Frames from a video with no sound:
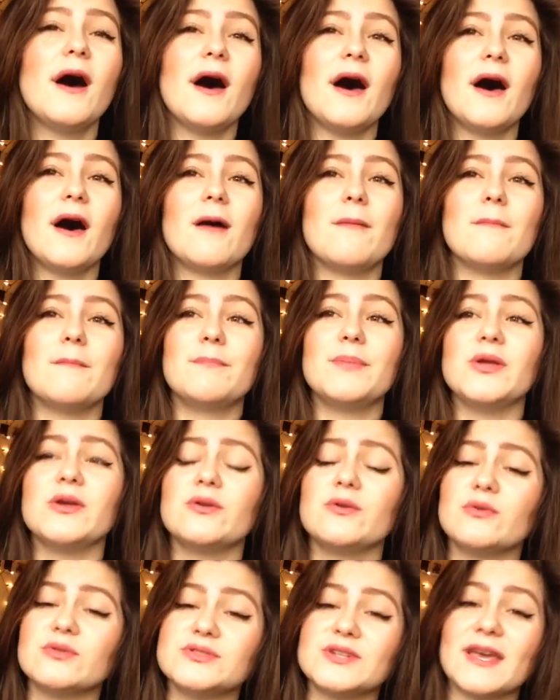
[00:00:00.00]
Um, but you
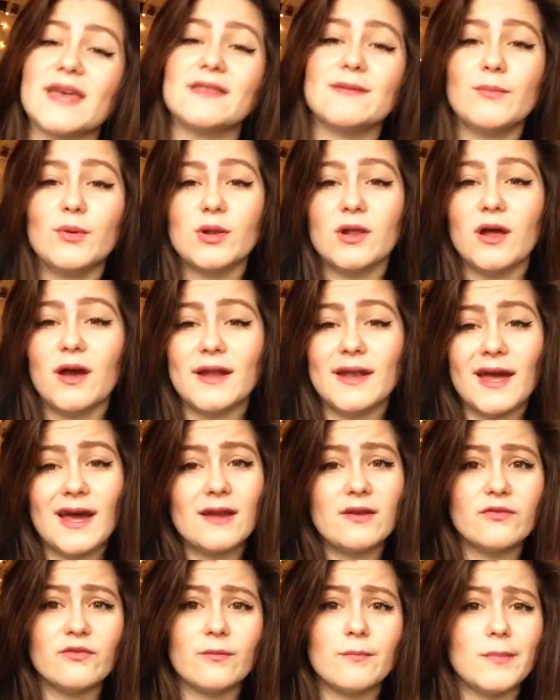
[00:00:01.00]
can also get them online
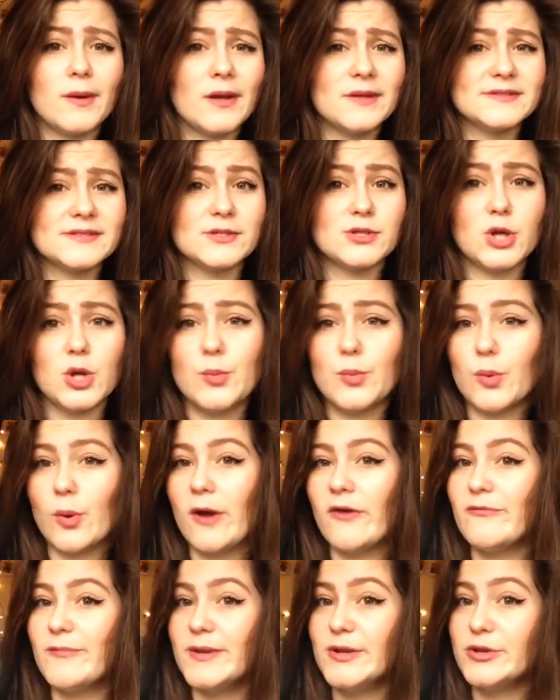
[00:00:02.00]
and from Barnes & Noble,
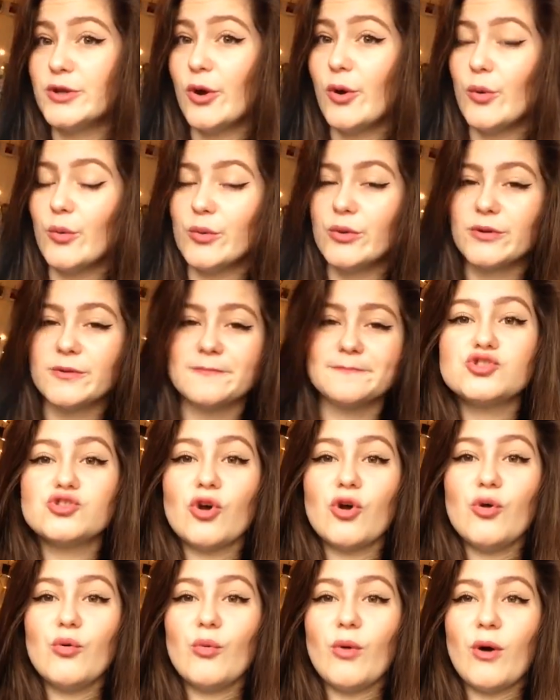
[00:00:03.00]
I've been told.
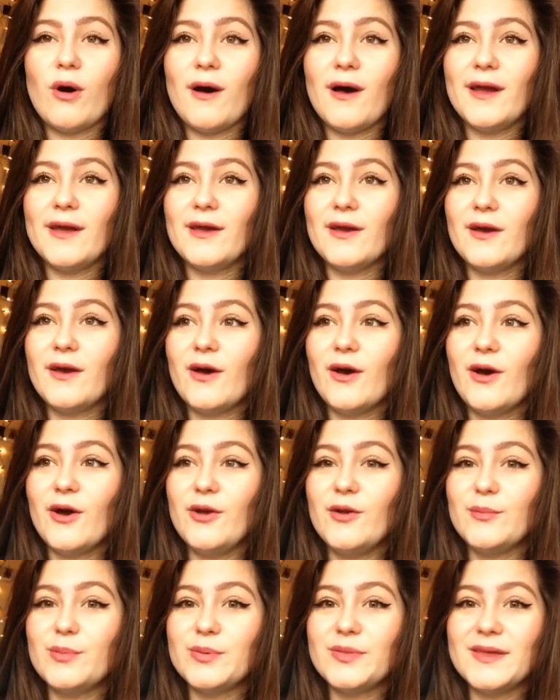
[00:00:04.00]
So I
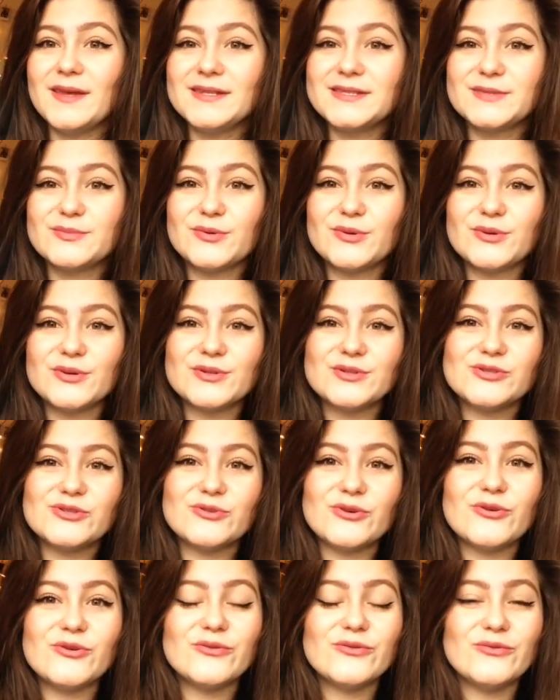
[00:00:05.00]
hope this was
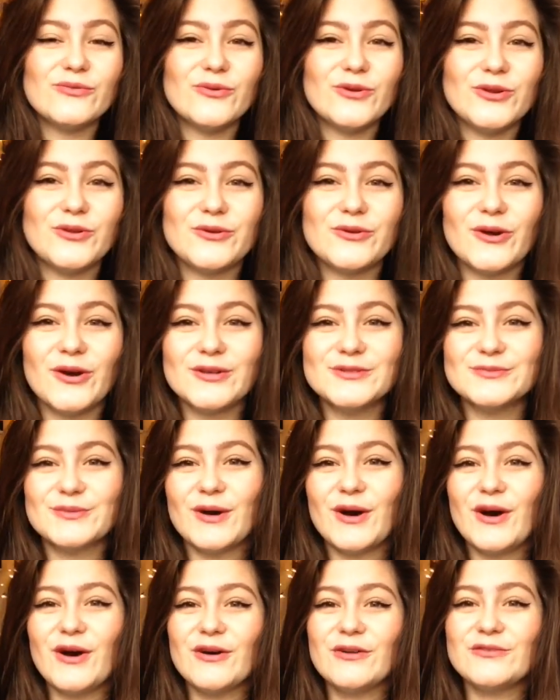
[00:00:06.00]
sort of what you guys
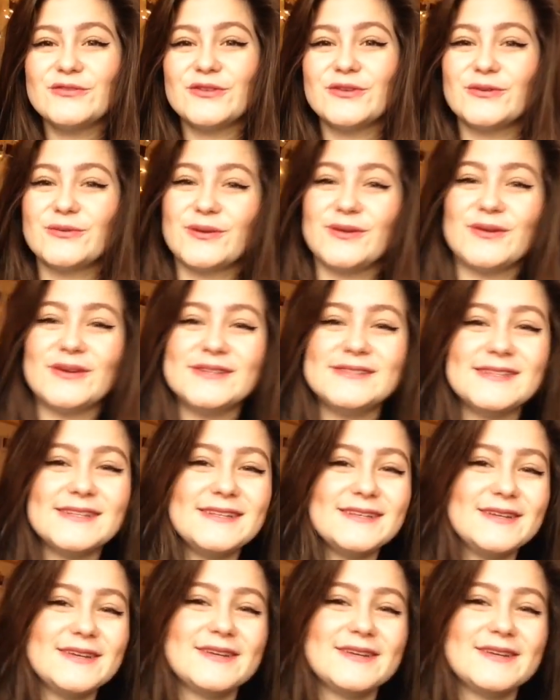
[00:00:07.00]
were after when I said